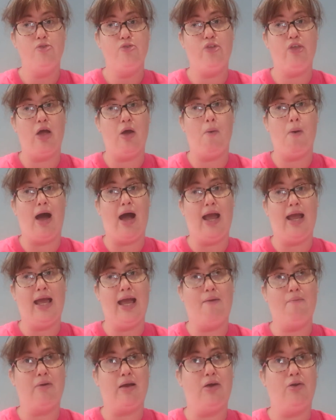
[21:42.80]
So I
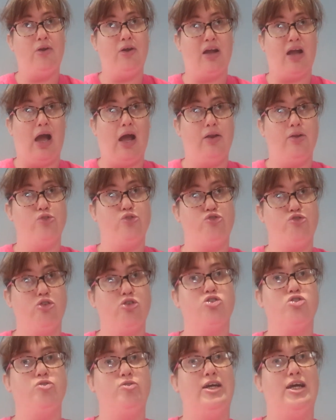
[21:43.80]
am going to kind of
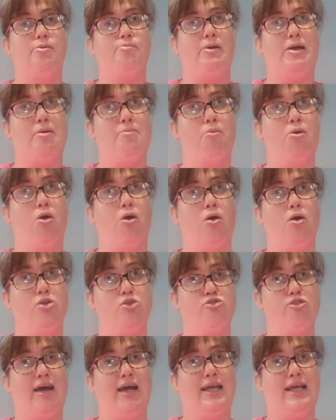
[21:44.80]
structure it a bit more and
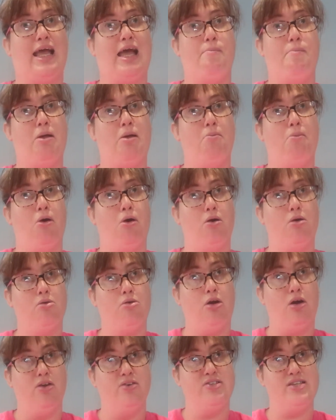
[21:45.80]
try and get a bit more
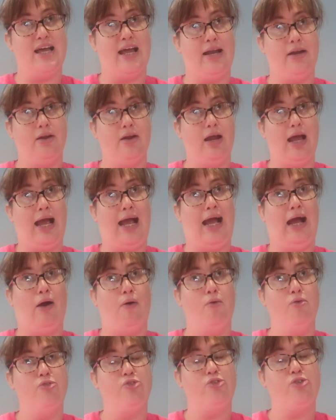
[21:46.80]
content
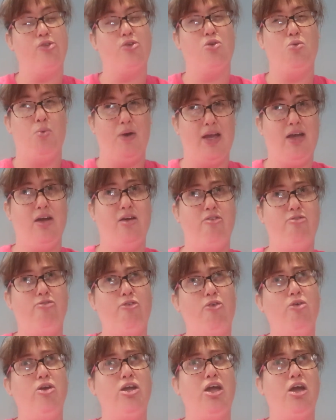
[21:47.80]
out quicker
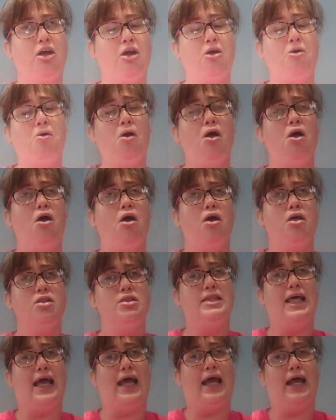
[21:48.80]
for you
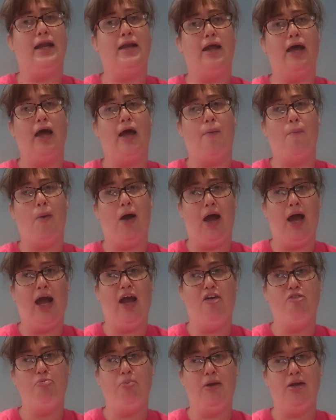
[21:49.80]
than I
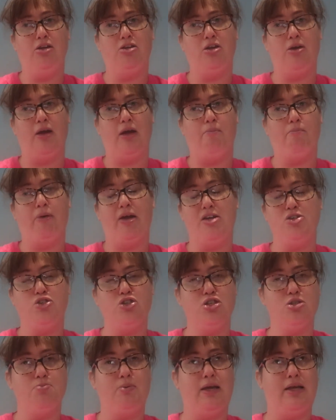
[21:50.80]
have been doing. But it's
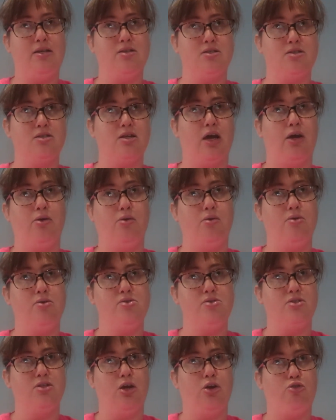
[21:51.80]
just been so
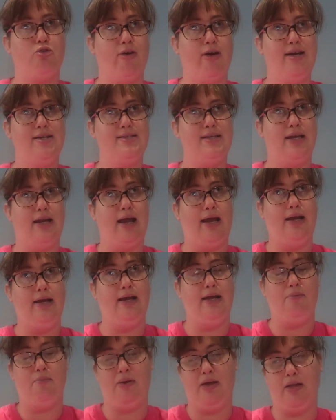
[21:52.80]
crazy
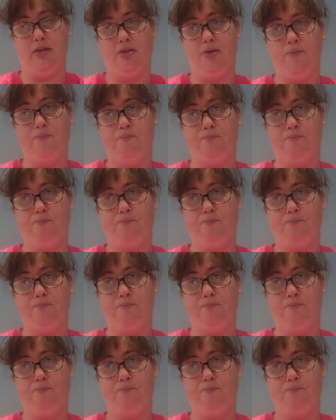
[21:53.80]
lately with,